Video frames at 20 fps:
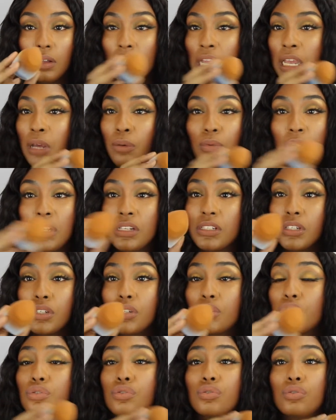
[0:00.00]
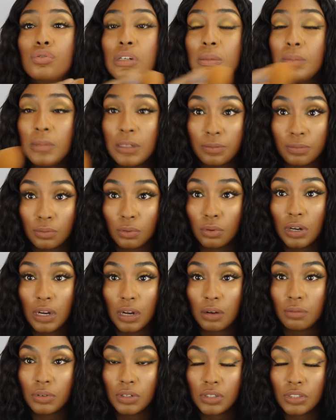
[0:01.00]
it's extremely full
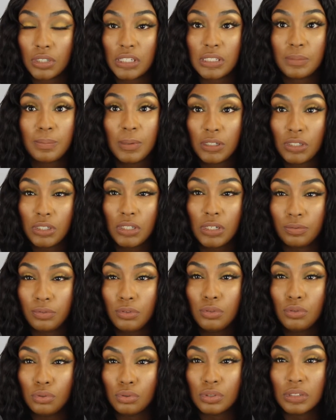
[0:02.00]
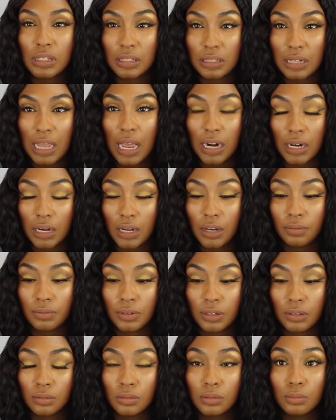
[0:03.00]
coverage, especially if you use a lot of
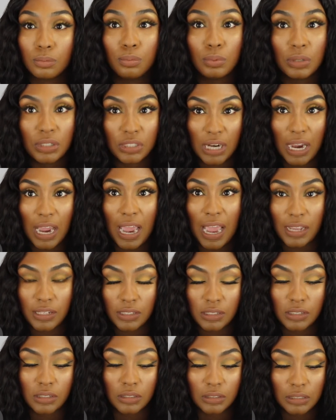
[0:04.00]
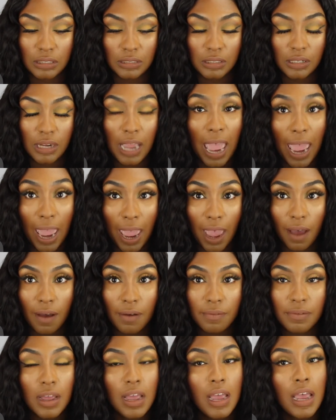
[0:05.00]
it, which I accidentally
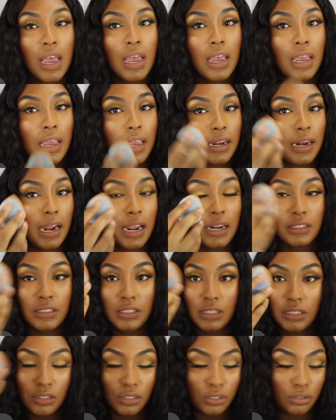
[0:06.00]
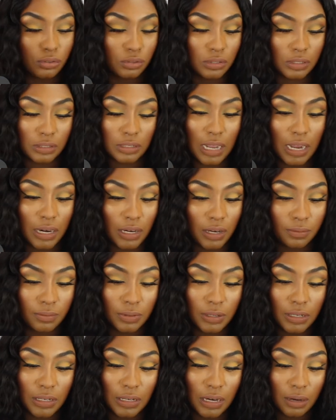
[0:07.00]
have. And I did use a lot of
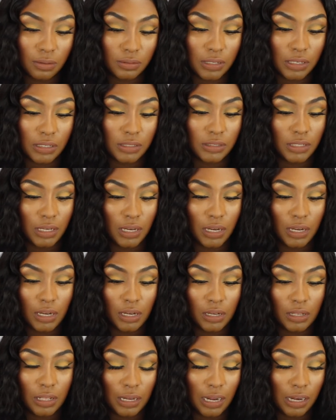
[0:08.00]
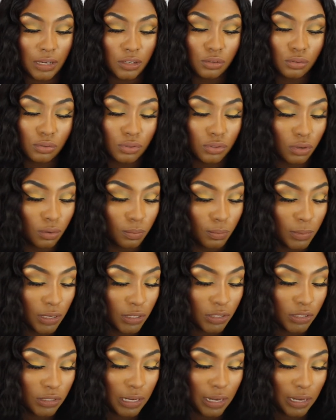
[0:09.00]
it, and I was like, dang, like I used so
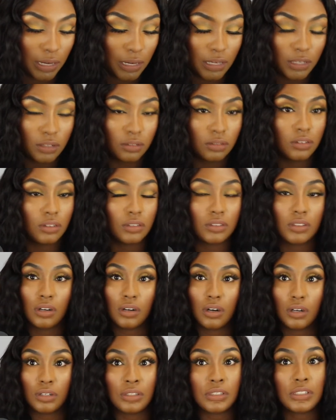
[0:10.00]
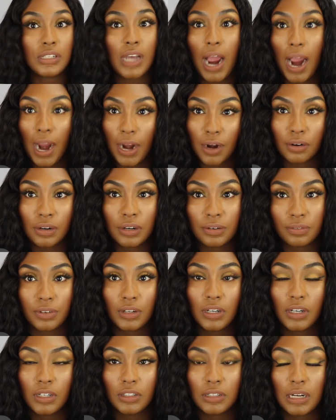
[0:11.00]
much that it looked an entire
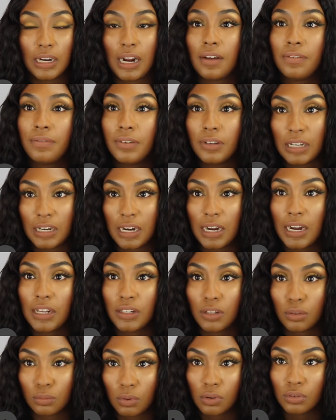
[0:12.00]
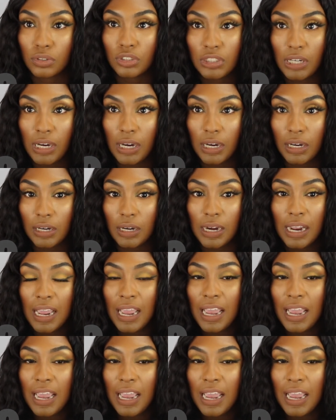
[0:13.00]
different color. Like I felt like I got the wrong shade.